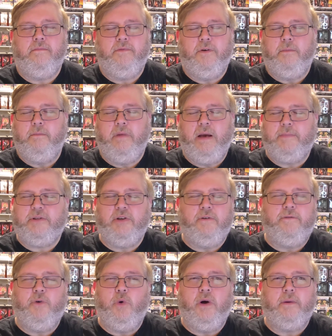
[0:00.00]
from episode
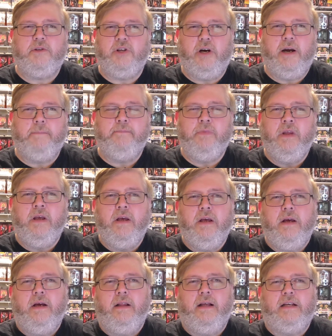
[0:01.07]
4. Sorry,
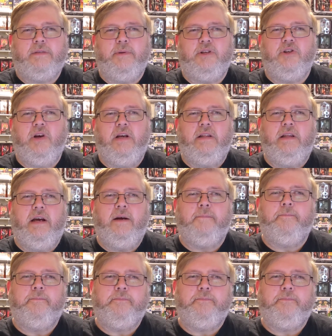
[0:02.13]
lost my train there.